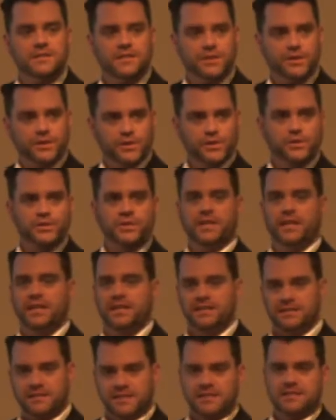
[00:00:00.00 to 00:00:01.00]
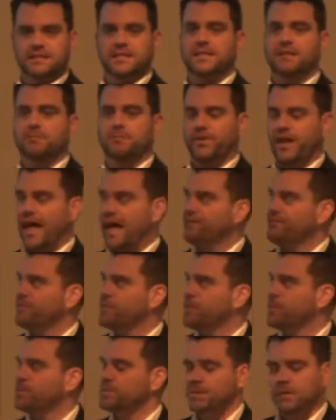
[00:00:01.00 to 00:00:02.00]
they're using existing
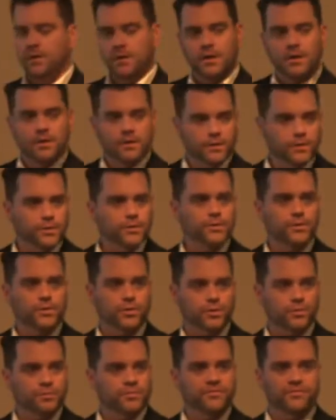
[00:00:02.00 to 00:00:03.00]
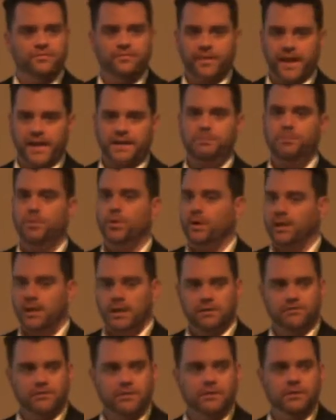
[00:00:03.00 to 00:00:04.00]
platforms, YouTube, Facebook
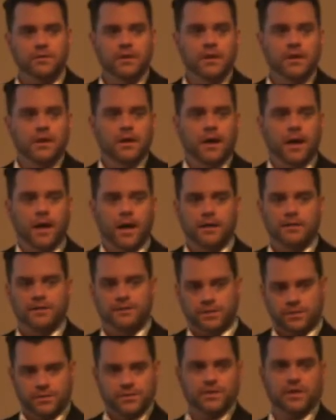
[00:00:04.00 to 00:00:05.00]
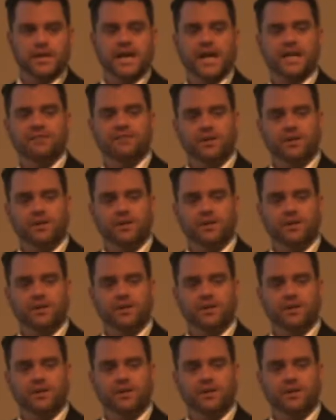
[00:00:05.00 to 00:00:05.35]
even, to kind of